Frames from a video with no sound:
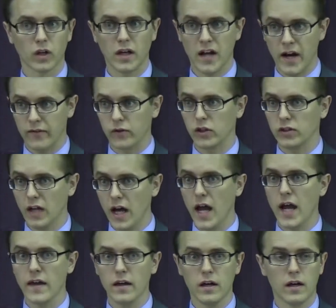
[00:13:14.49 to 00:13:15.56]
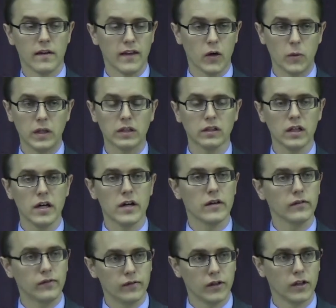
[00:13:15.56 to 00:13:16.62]
And every day that we
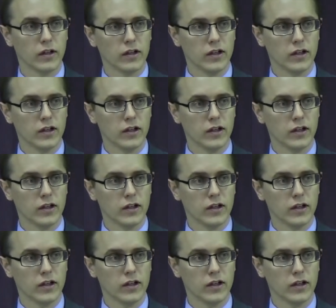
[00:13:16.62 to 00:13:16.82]
live